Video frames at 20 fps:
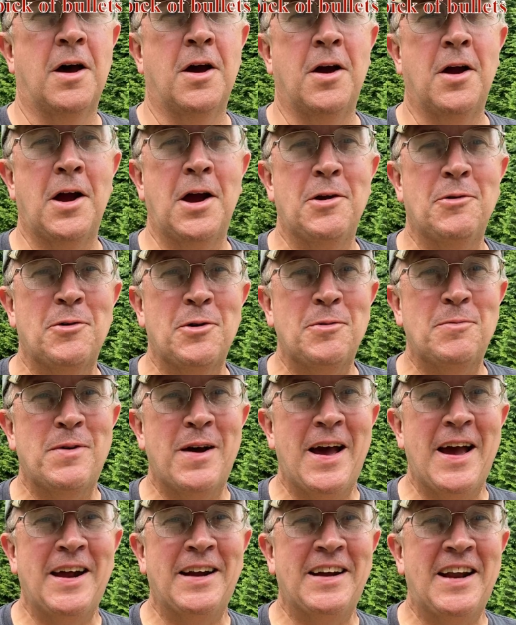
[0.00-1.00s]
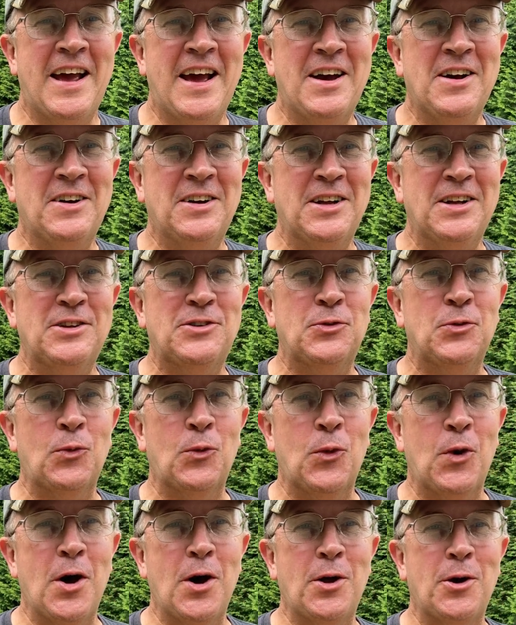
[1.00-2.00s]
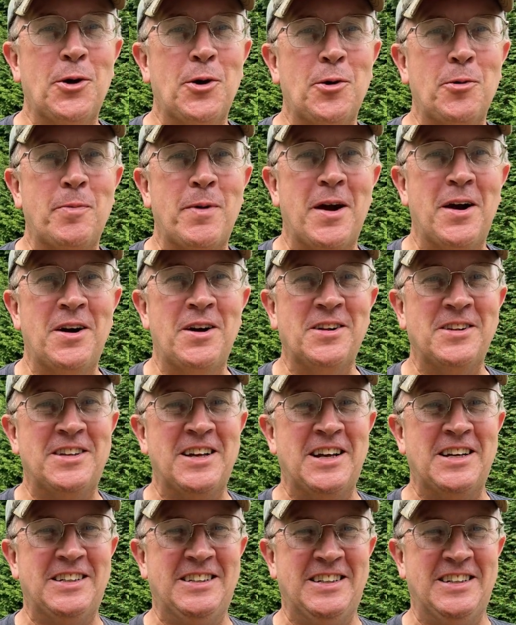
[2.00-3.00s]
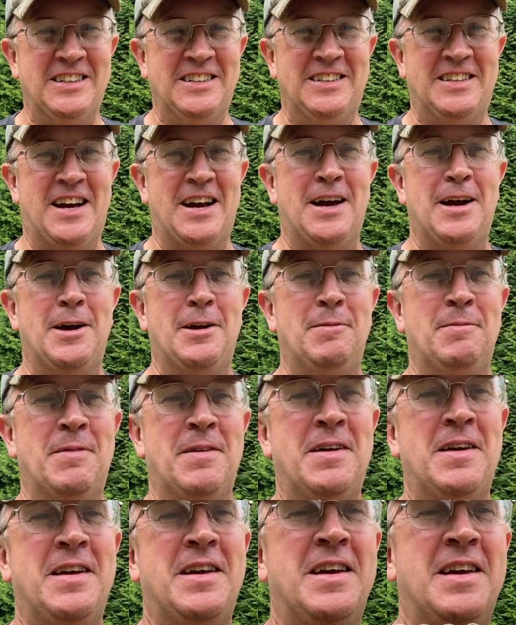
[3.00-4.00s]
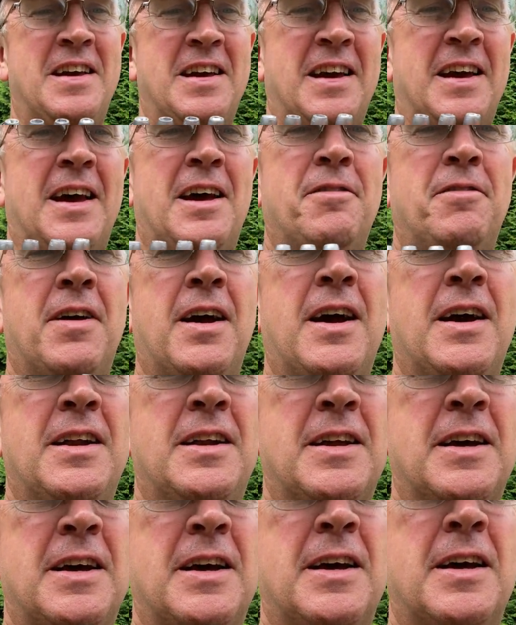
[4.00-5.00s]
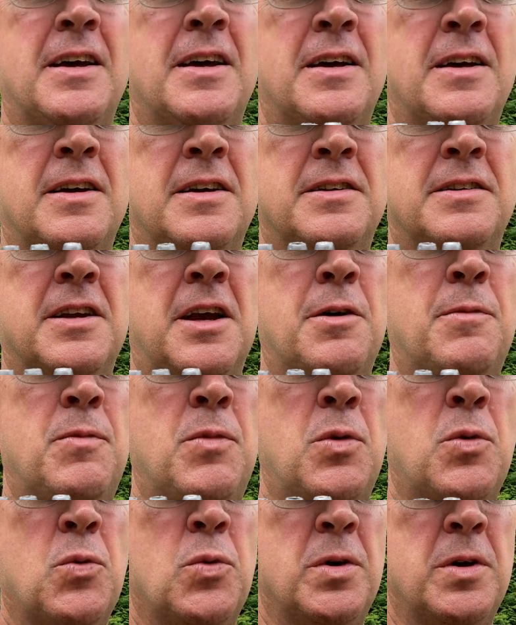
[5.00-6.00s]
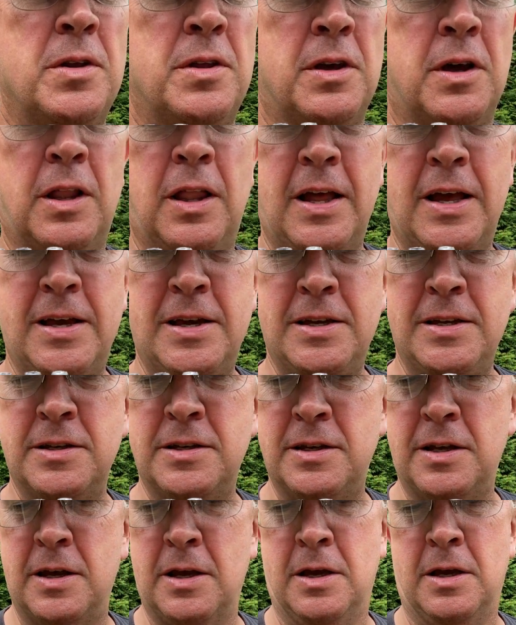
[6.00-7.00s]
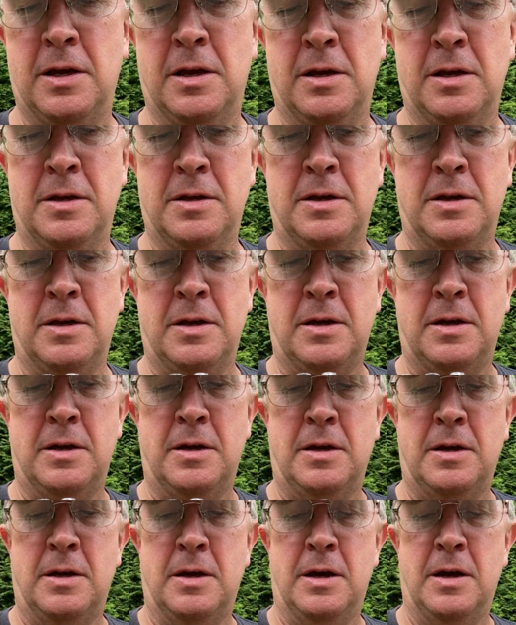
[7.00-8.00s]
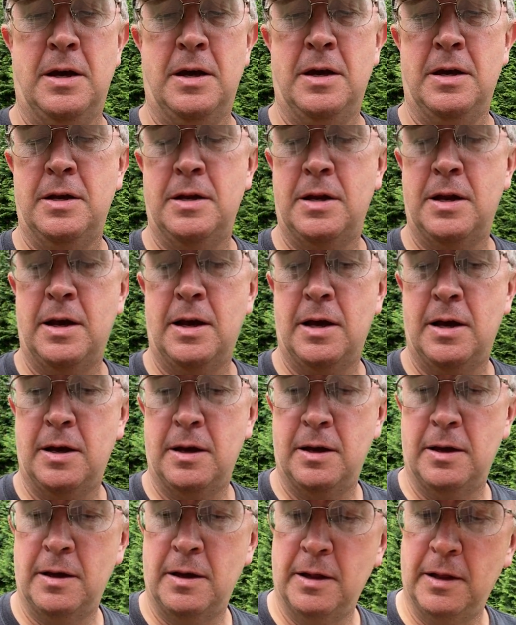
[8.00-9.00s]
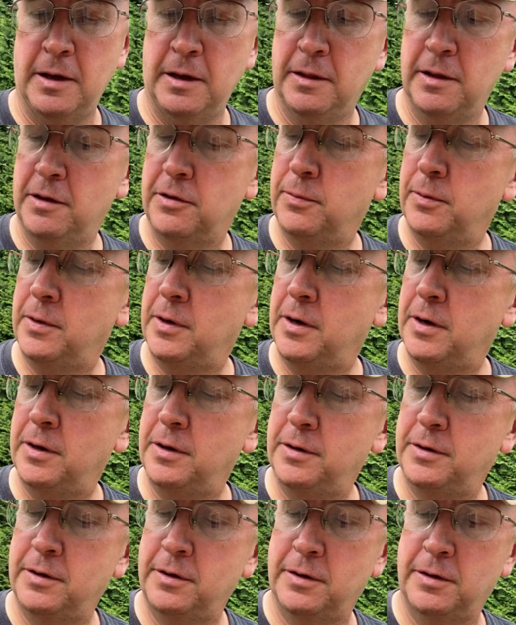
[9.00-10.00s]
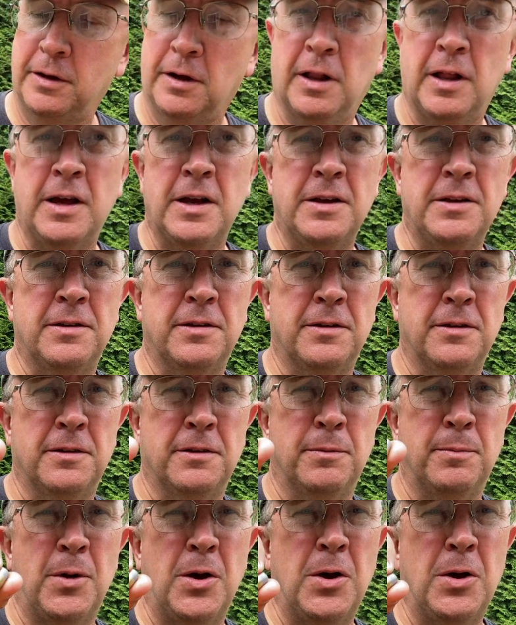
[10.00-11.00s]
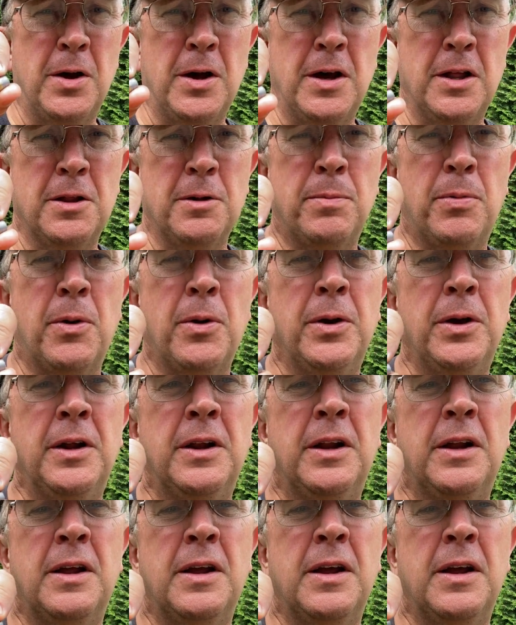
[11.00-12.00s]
All right, we're back now, and it's water barrel testing time. I've got some with clays, and like this one here, this is clay's small hollow point.